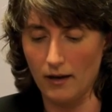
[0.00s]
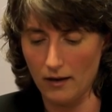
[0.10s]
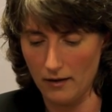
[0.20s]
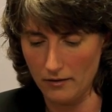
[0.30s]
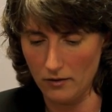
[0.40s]

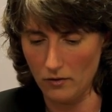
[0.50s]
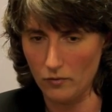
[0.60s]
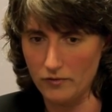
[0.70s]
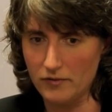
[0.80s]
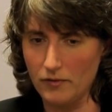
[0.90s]
You
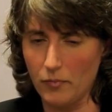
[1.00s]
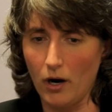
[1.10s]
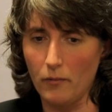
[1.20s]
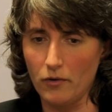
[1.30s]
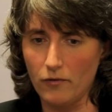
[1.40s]
know, its
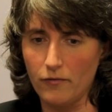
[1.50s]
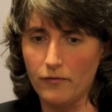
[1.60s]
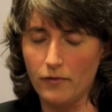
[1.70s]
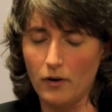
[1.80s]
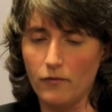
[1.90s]
Department of
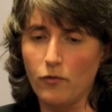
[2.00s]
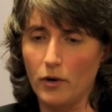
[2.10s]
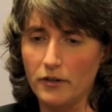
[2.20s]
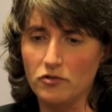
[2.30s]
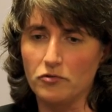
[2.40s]

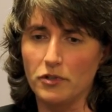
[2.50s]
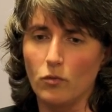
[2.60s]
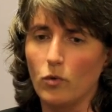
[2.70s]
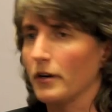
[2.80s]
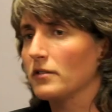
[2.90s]
Forestry
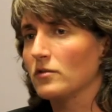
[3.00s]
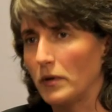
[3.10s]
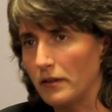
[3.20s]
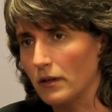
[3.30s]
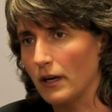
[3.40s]
works
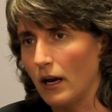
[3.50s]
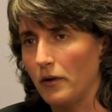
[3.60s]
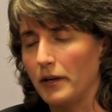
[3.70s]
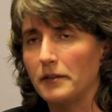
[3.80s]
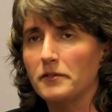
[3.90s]
with the
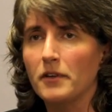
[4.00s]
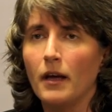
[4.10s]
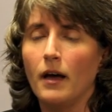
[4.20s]
counties,